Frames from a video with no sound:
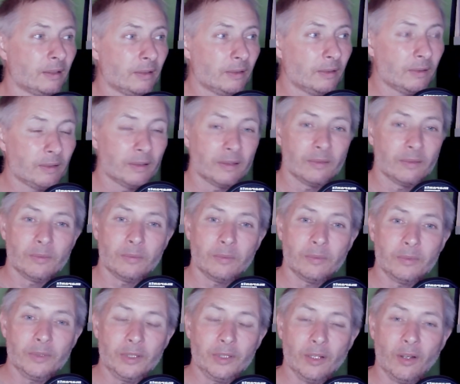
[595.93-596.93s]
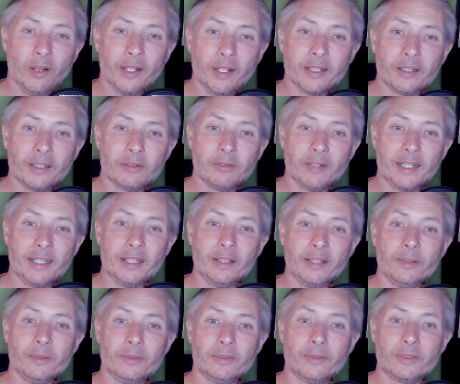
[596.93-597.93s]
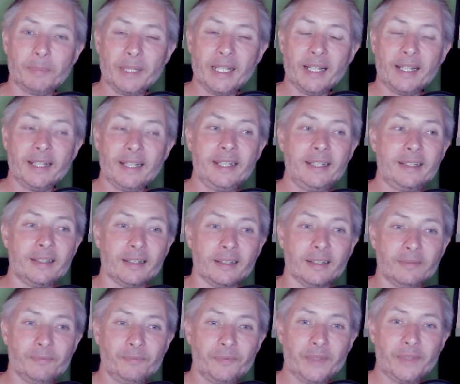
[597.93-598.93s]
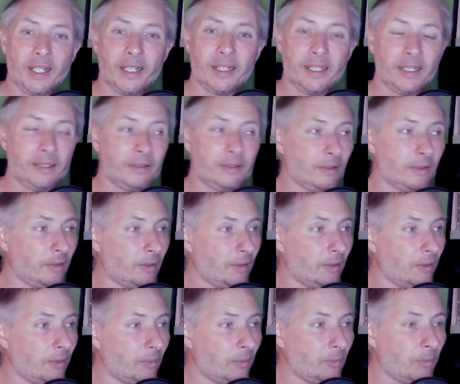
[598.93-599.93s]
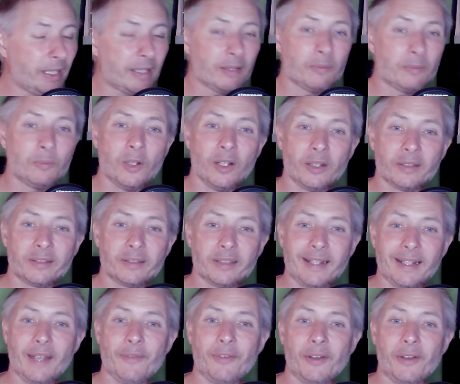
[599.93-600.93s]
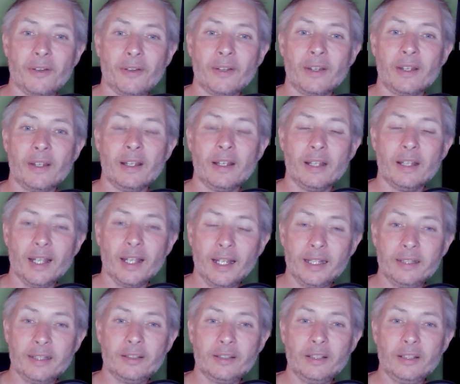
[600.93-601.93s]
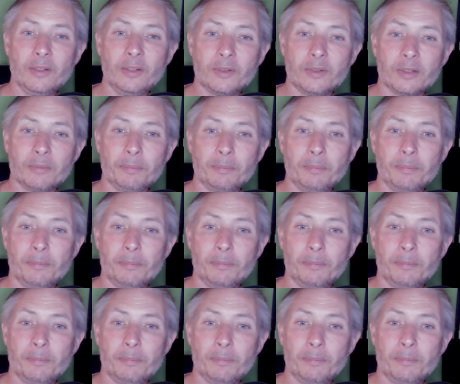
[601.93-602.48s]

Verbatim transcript: I can create you to be a leader, and then we can work together and you can build